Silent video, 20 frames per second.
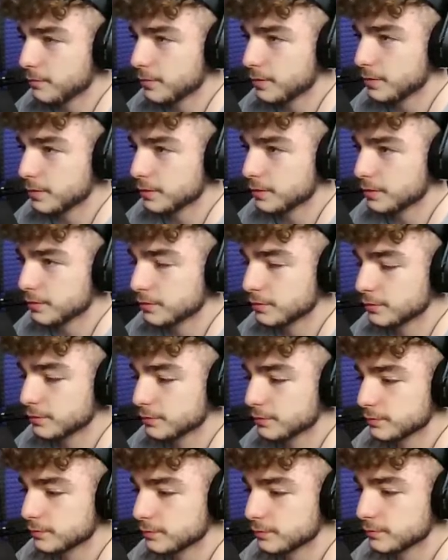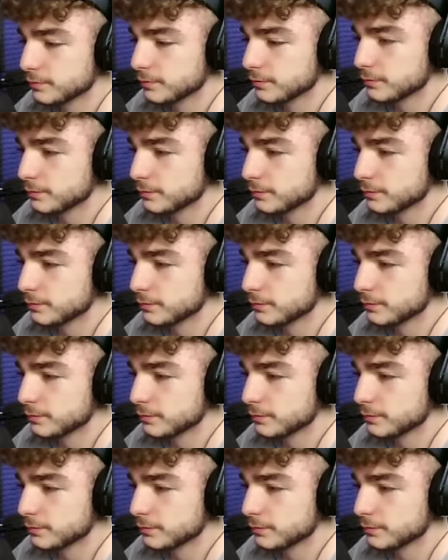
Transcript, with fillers: Five seconds left.